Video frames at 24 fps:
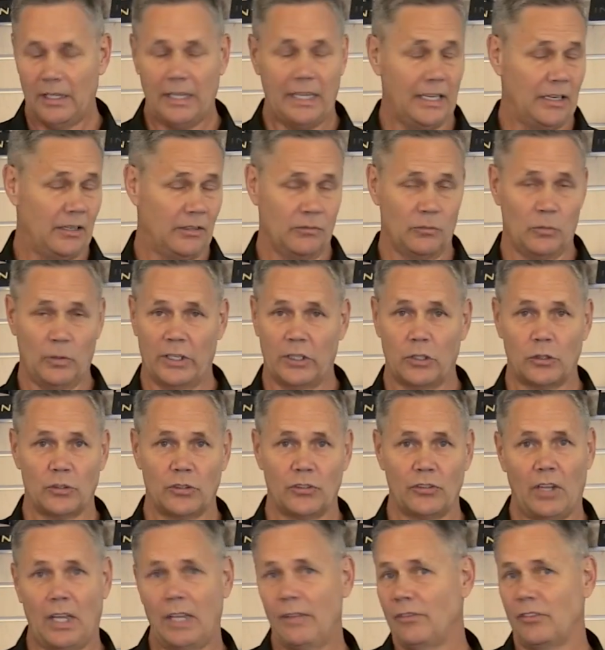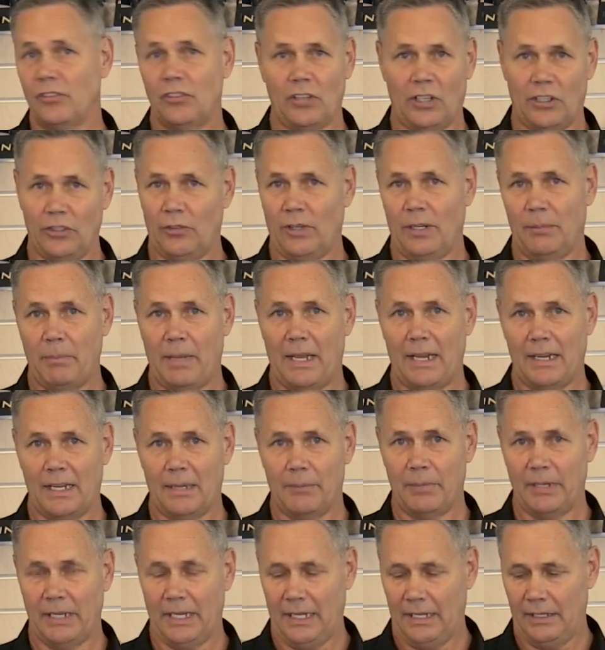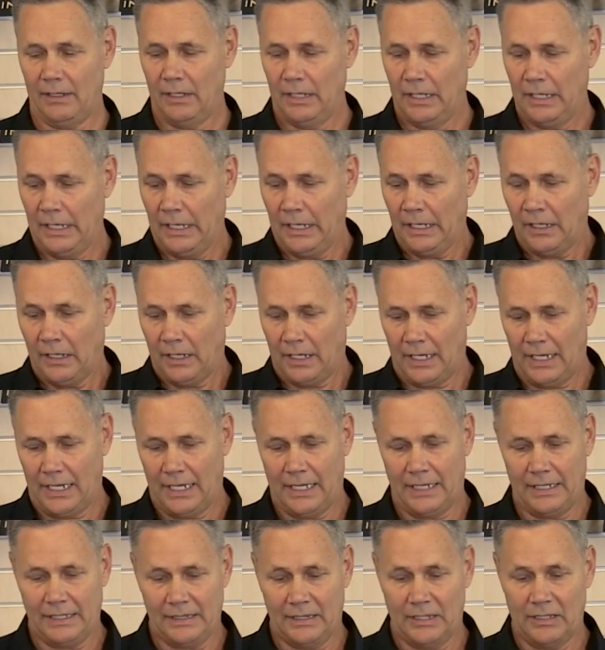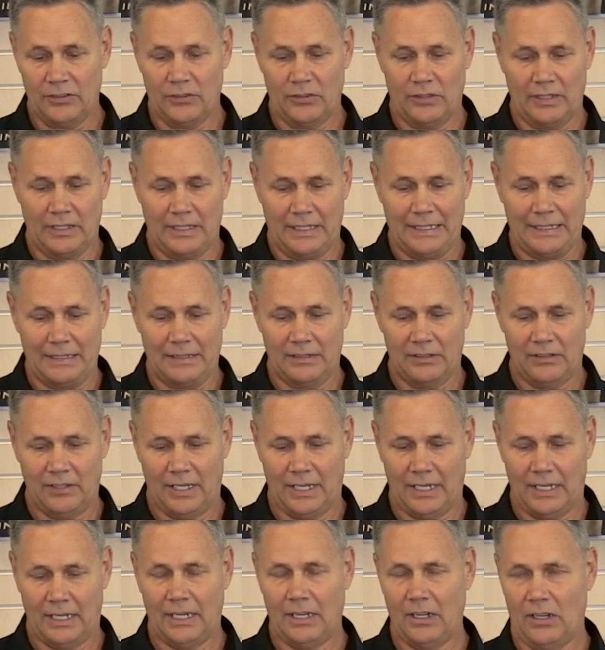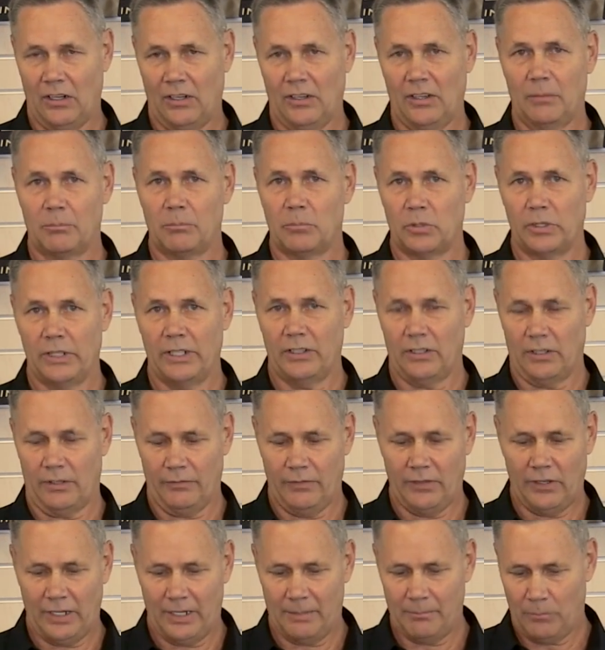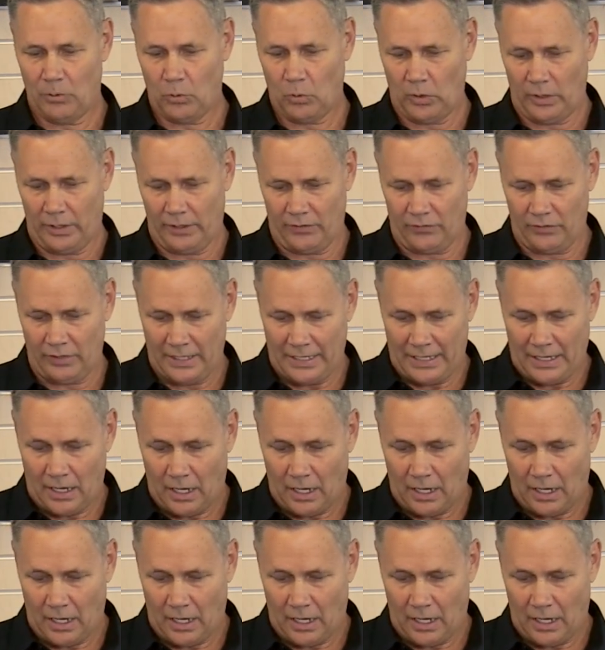And when it cools off, it starts right back up again. The intake here, the breather, very important.